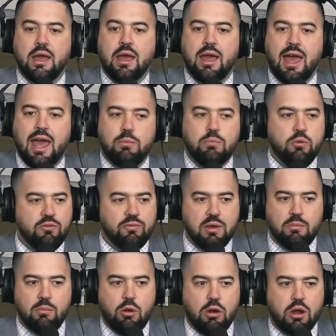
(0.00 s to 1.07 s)
hey,
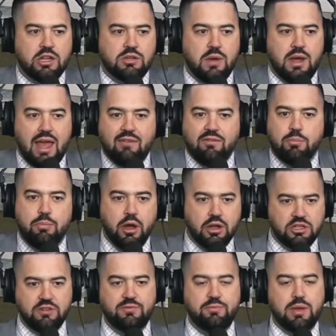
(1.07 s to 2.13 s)
Movement Mortgage might have a
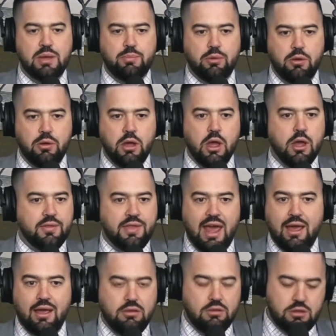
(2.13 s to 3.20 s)
bunch of people
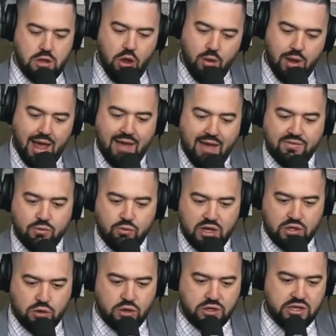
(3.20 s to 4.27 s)
that don't have the
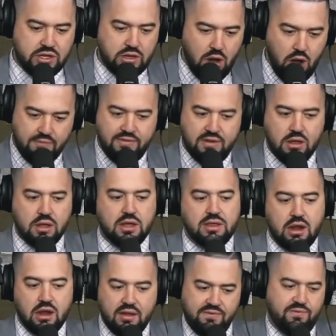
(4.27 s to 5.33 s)
resources or aren't feeling good
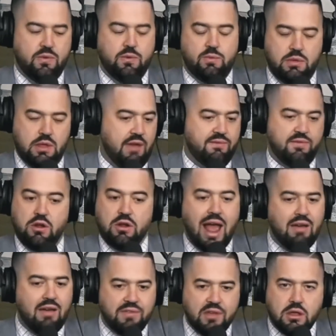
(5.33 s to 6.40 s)
there. If you're
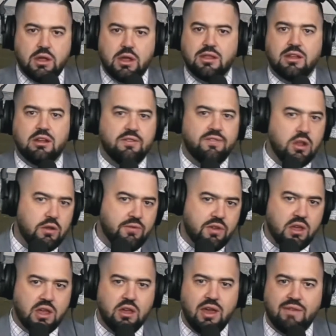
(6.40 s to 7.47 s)
not feeling good there, if you don't feel
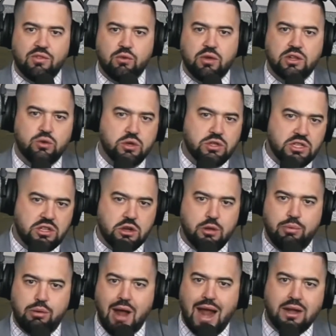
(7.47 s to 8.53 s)
like you have the resources or the
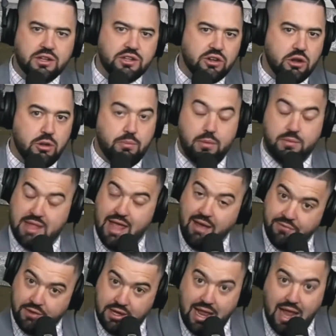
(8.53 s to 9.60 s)
products or
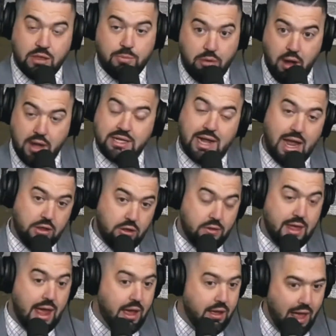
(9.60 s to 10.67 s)
definitely not the pricing, I know
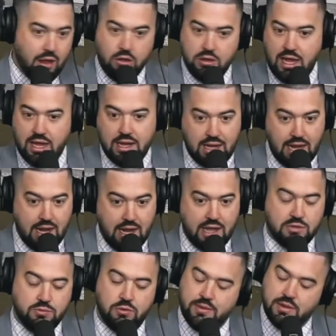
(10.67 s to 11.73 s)
that. I go day to day
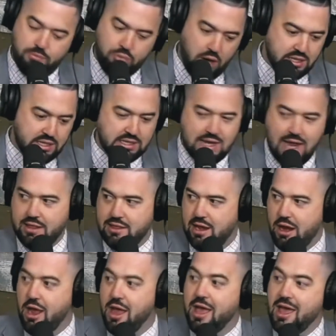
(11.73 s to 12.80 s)
against Movement. Pricing's not
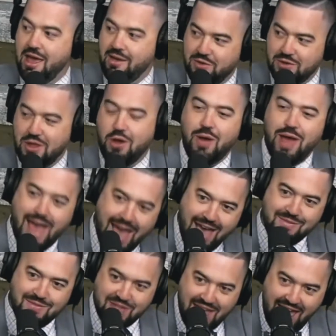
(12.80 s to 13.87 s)
there. If you don't
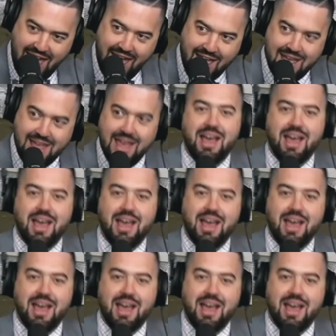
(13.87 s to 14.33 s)
have that,